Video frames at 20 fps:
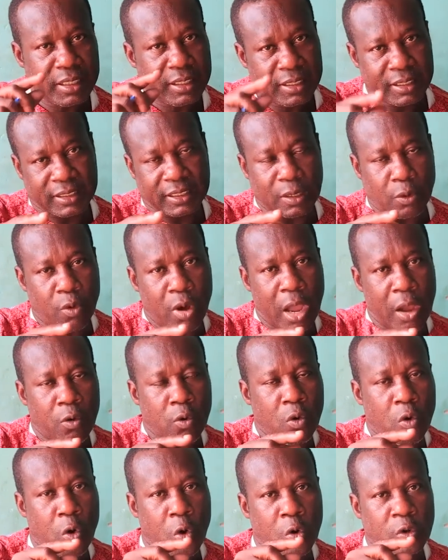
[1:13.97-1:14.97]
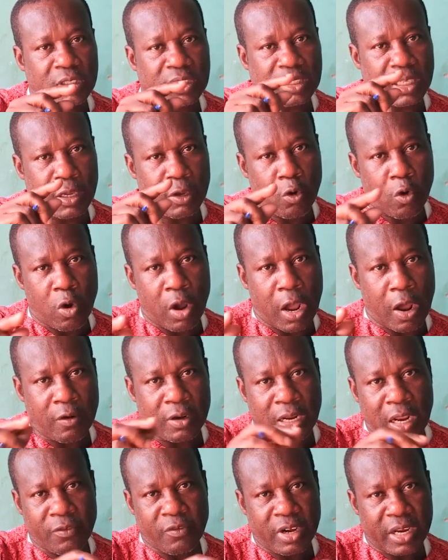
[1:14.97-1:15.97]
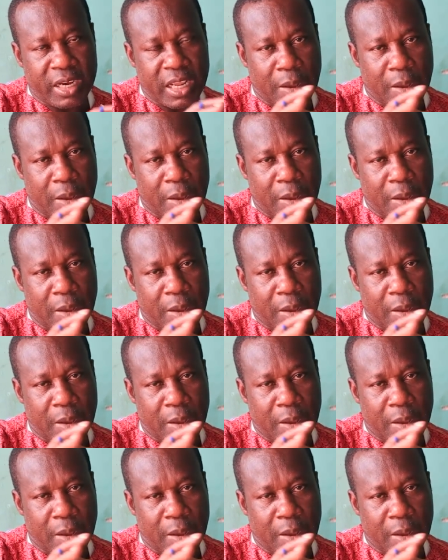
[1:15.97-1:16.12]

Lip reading: de se wa anko se yo ha odagre